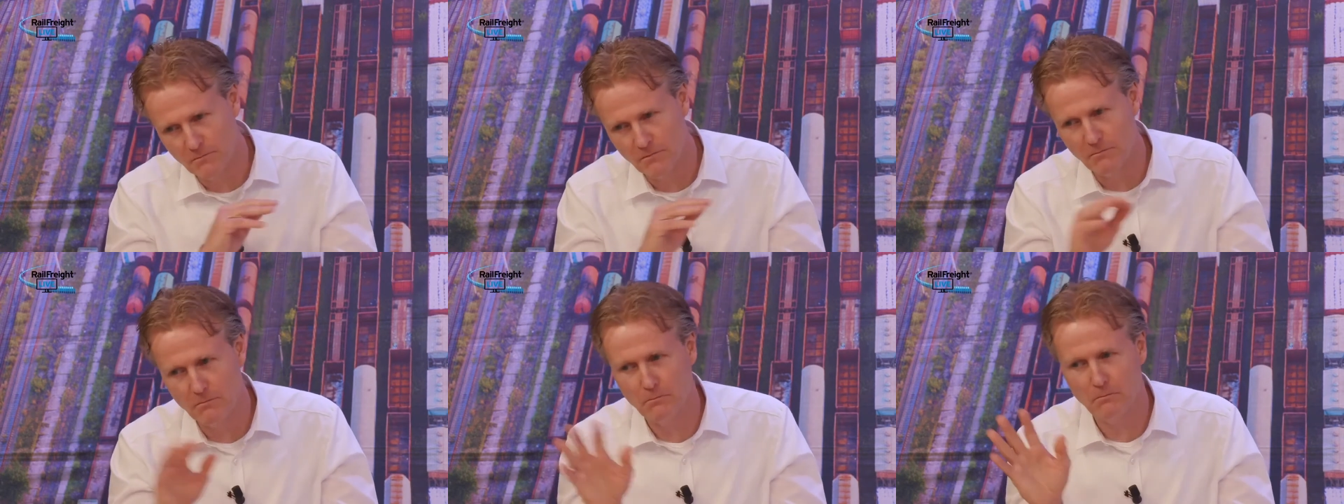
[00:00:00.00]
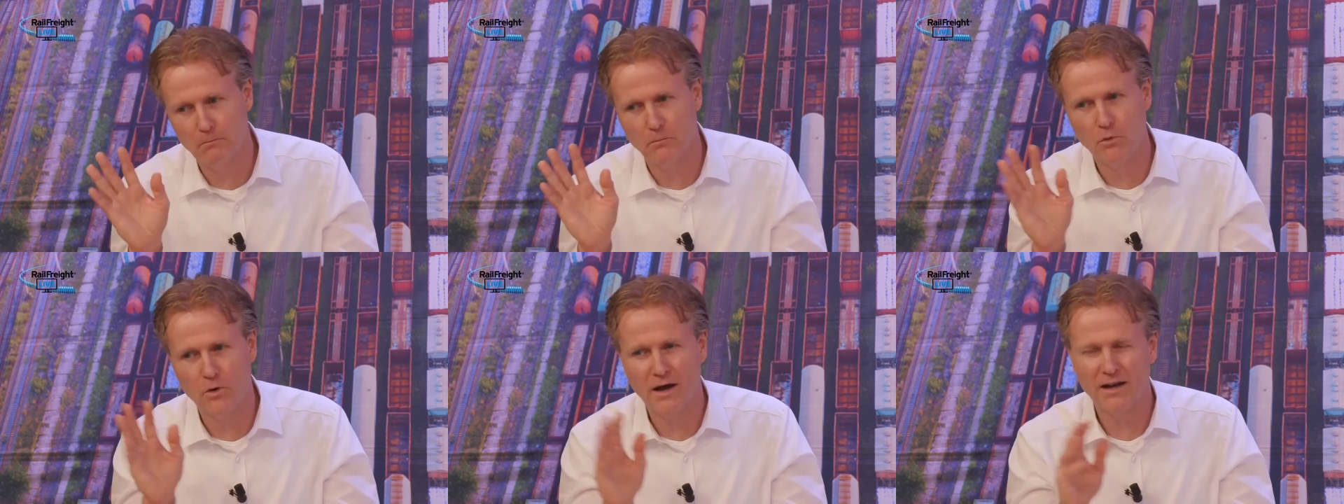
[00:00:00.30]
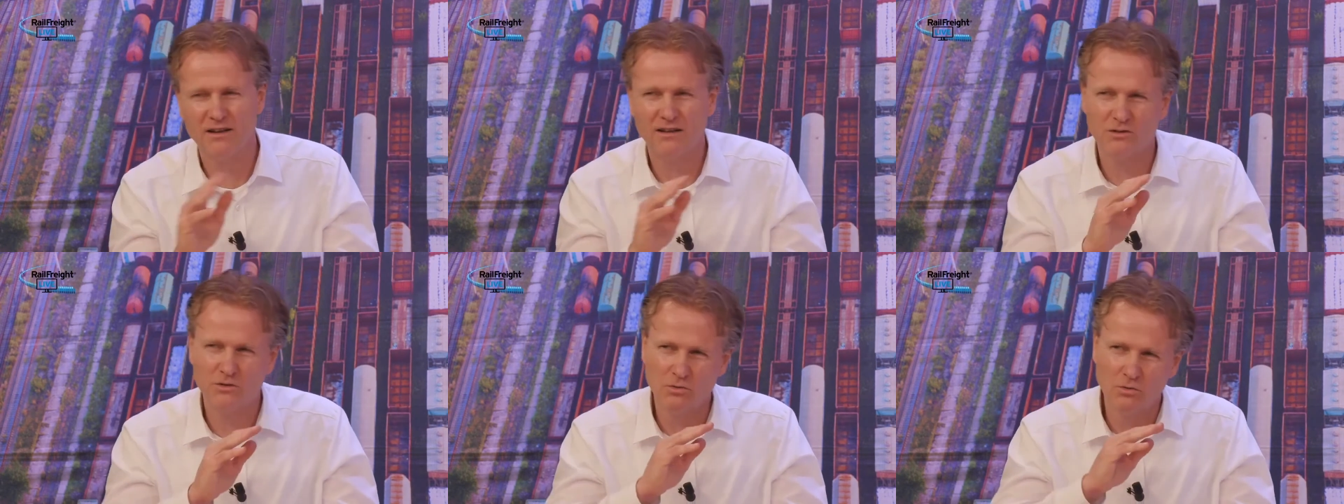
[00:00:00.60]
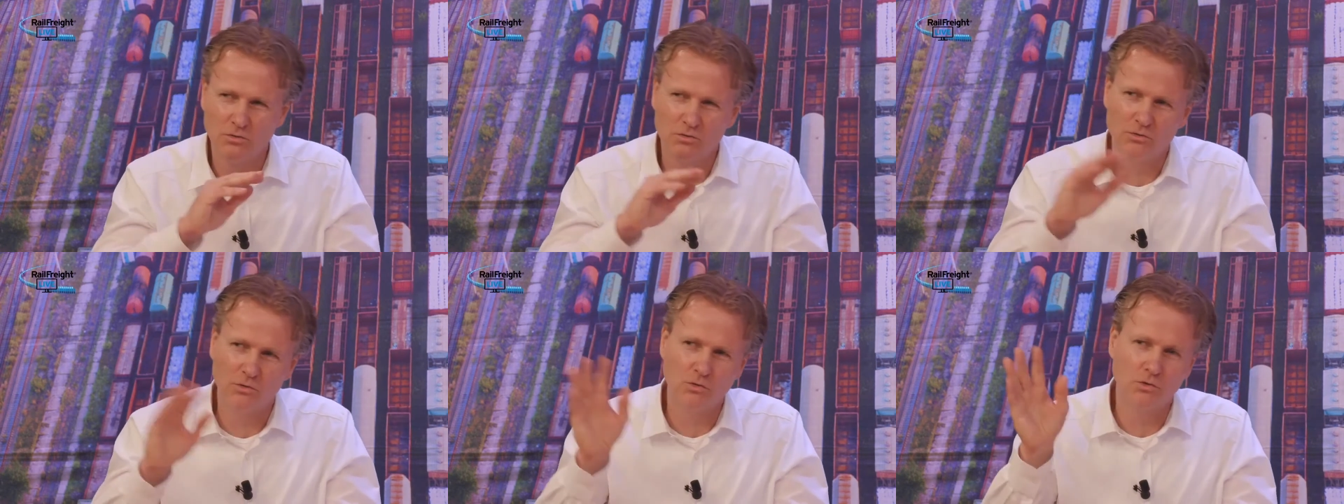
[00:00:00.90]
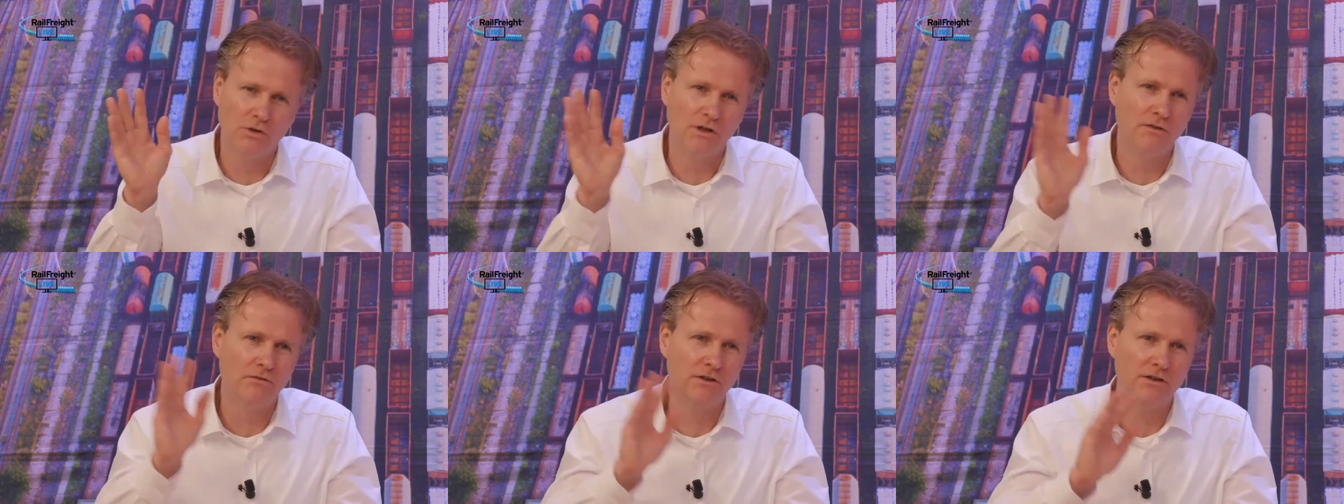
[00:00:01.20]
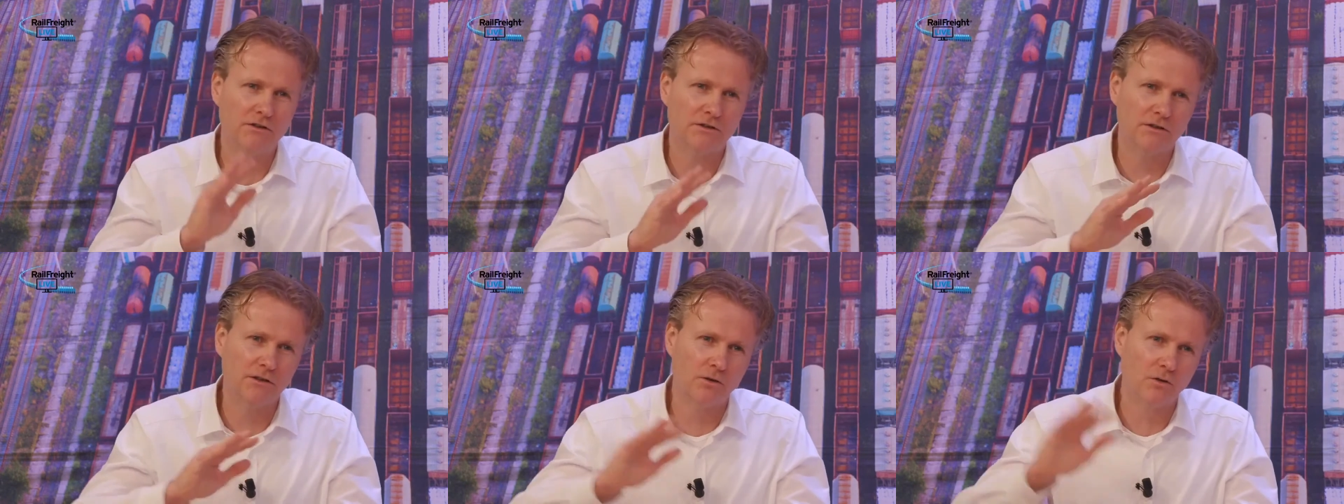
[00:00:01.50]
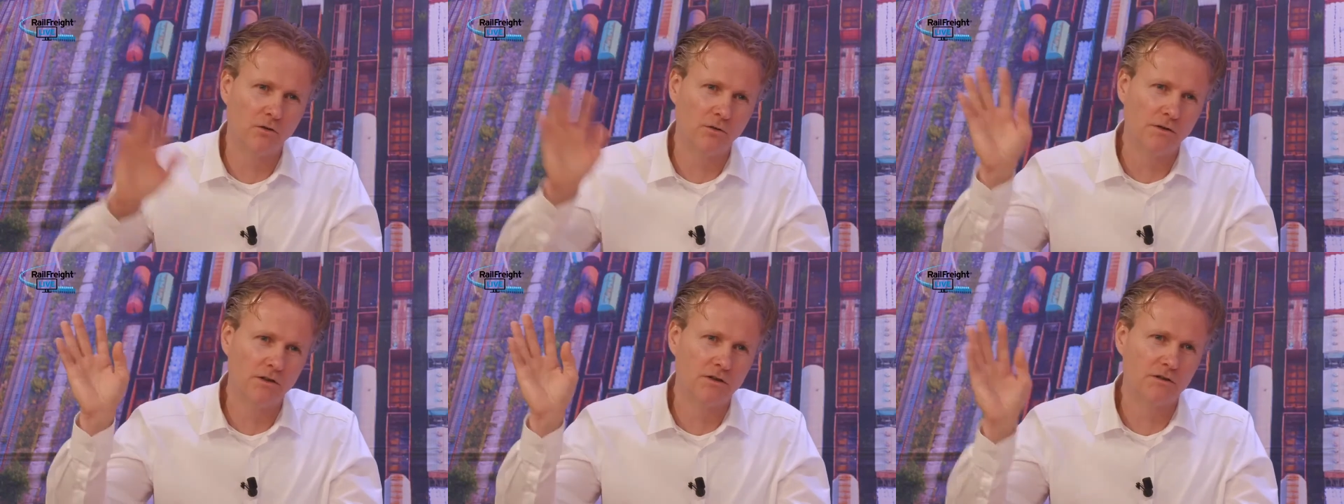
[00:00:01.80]
brighter to Gliwice
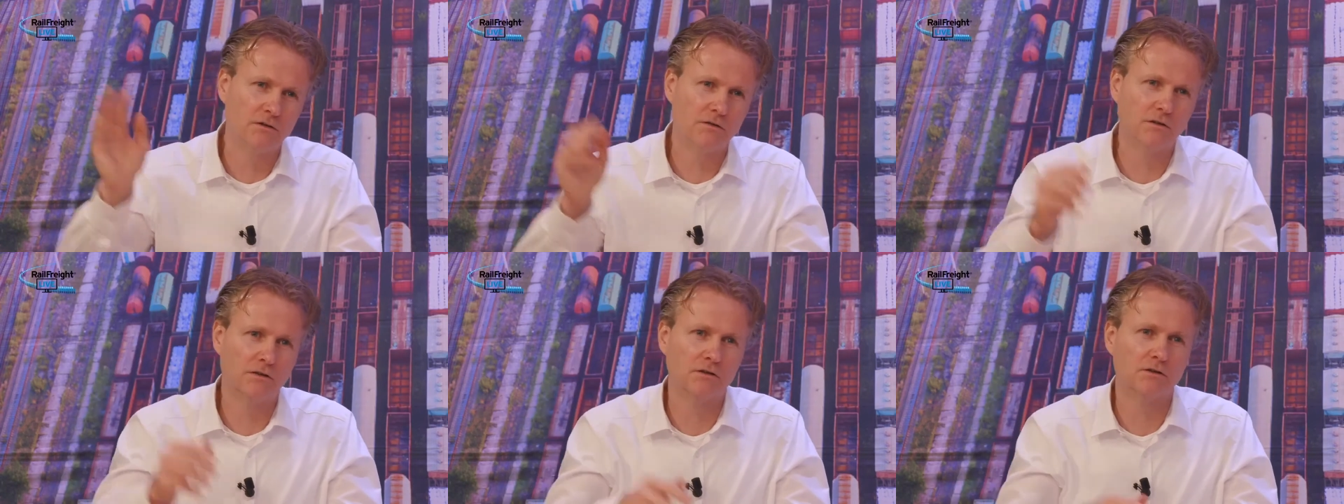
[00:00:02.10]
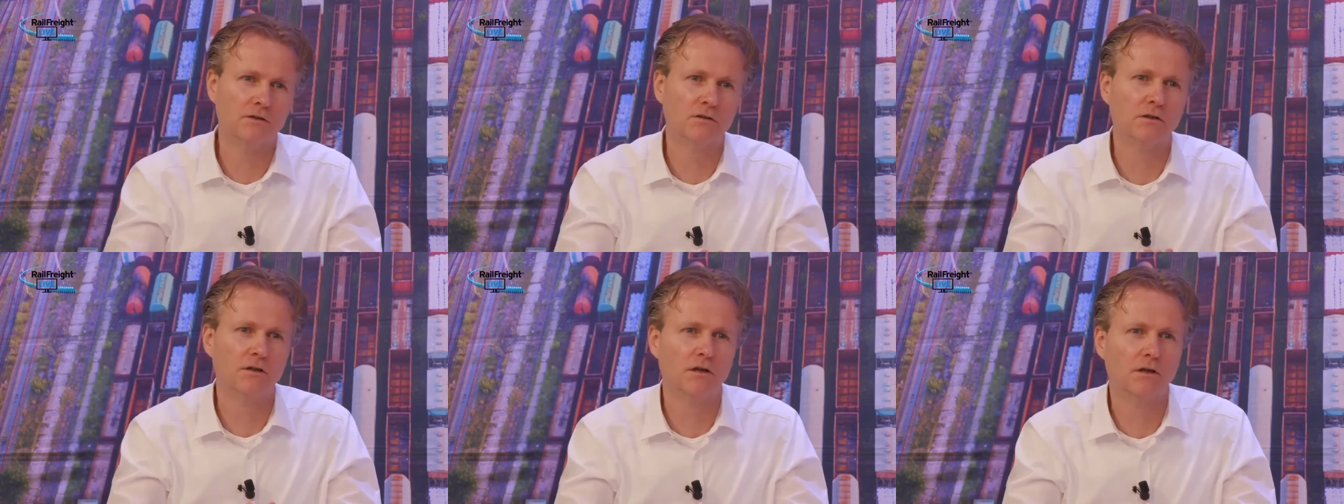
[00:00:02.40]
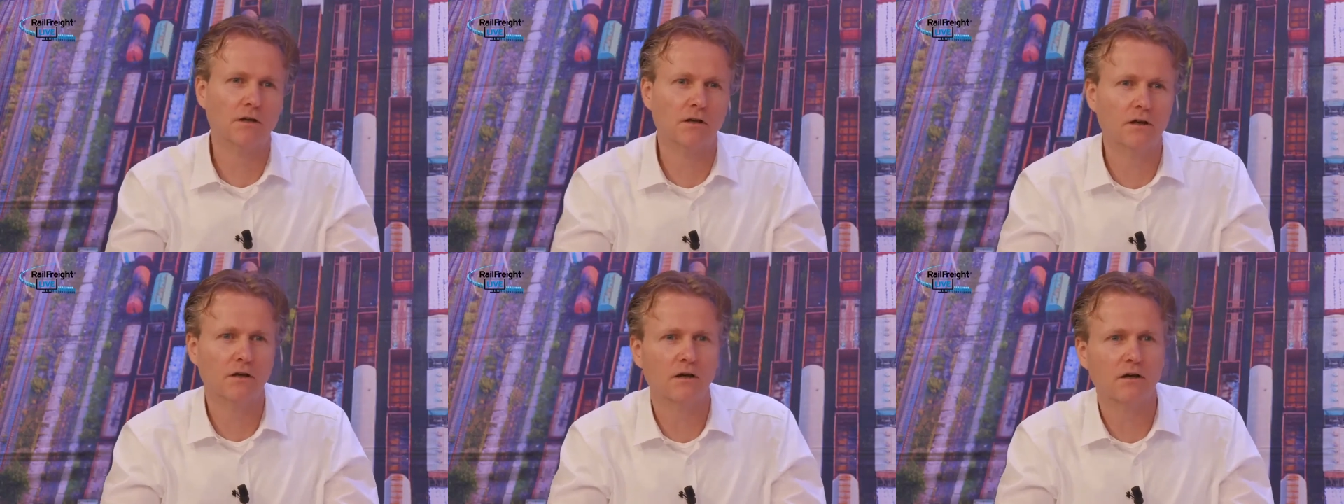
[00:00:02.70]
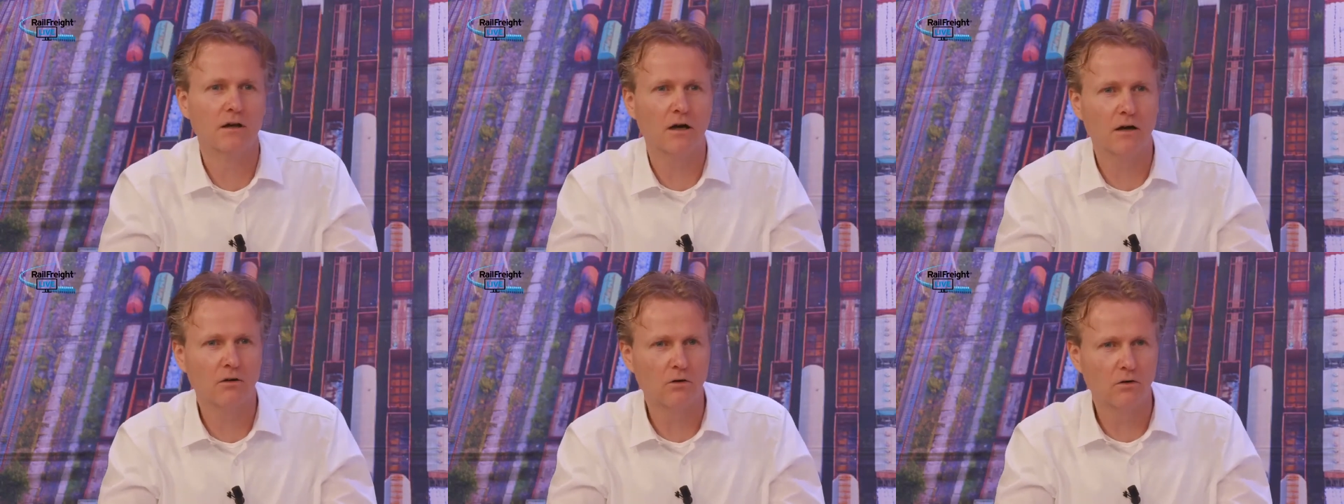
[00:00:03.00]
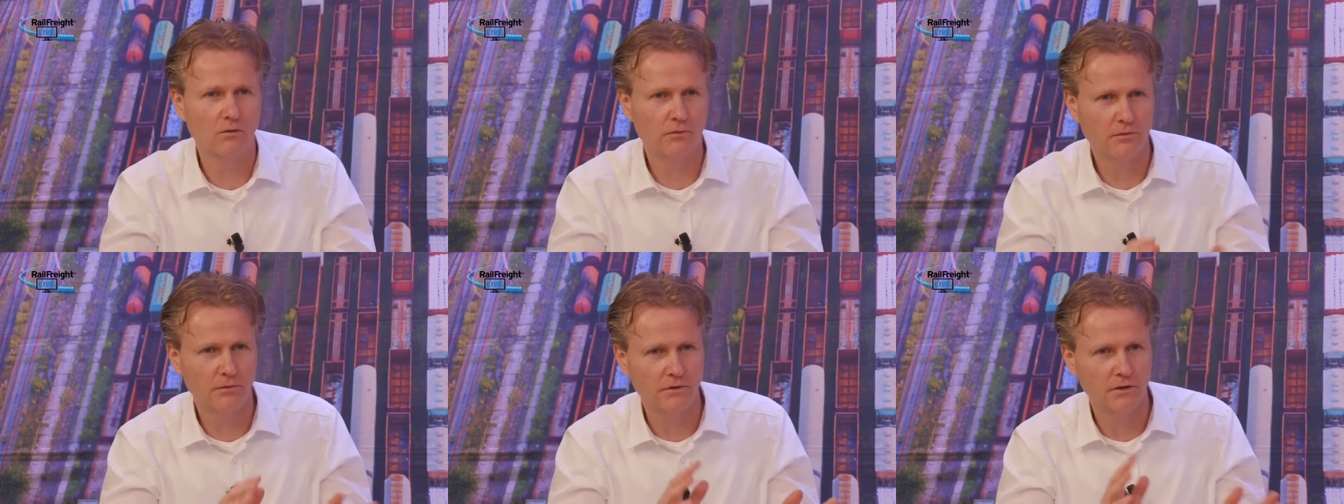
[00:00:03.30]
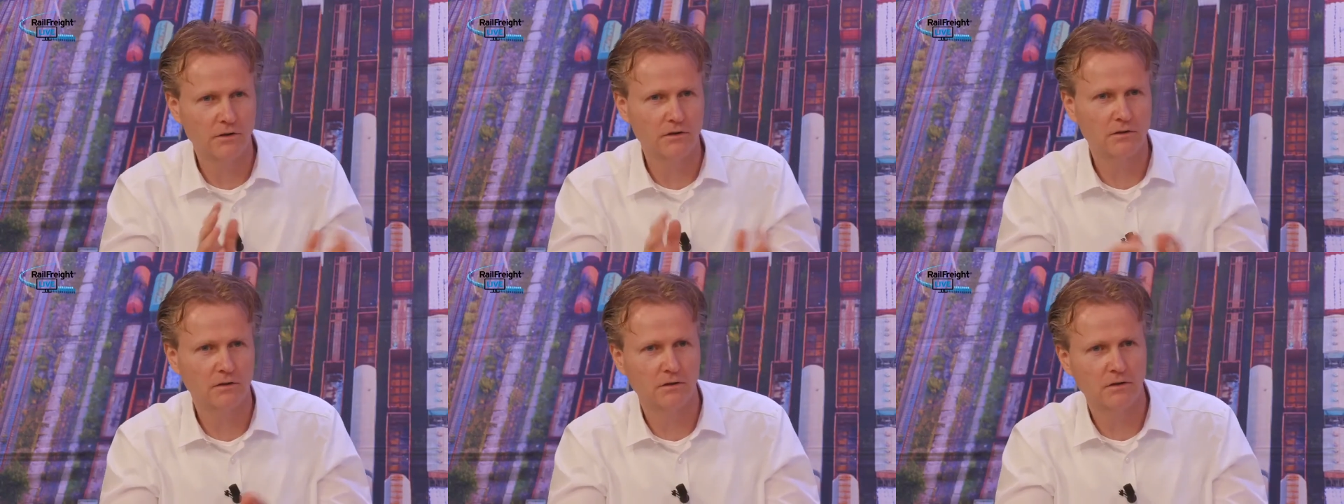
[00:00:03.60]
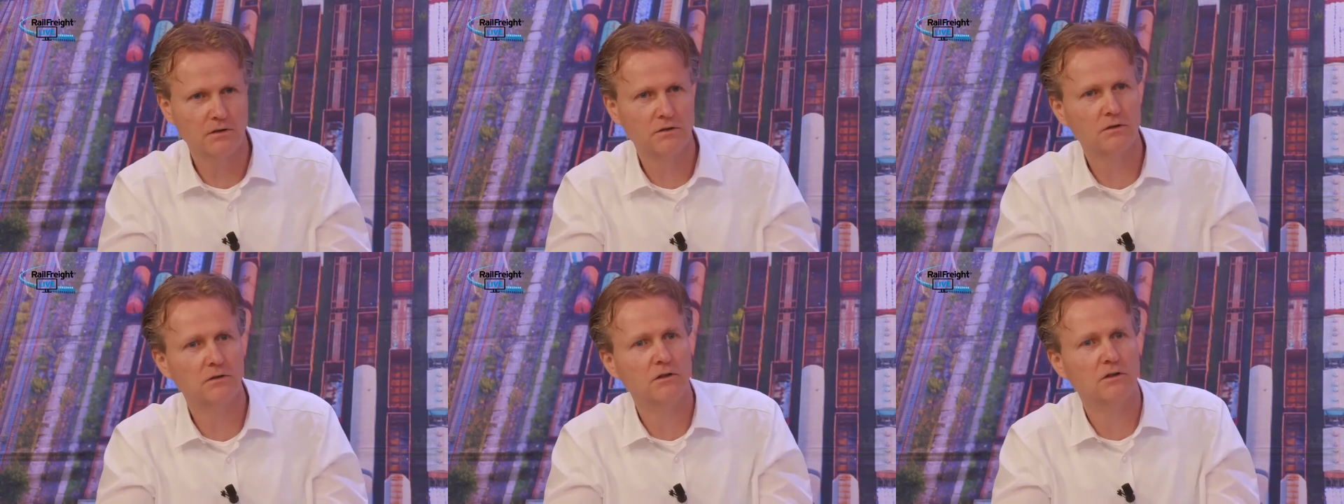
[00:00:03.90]
or this Krakow,
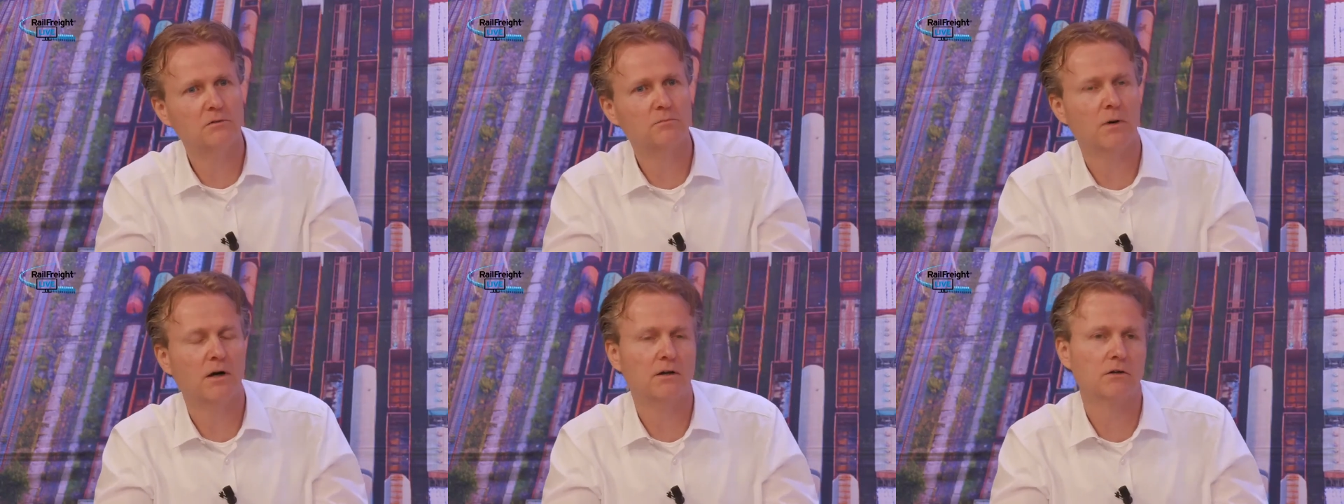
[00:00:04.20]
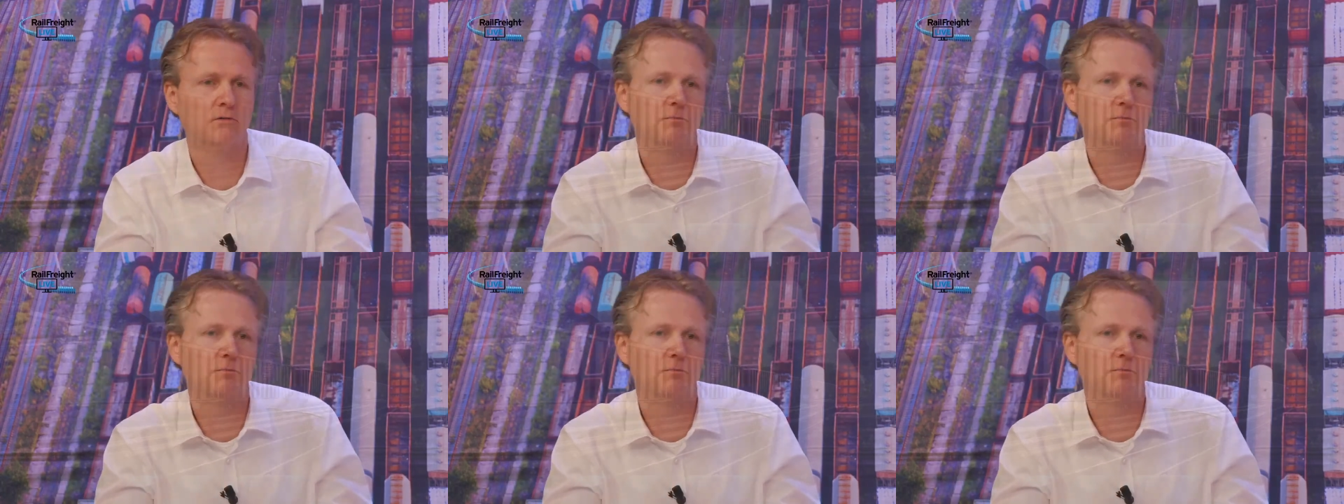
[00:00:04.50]
this part of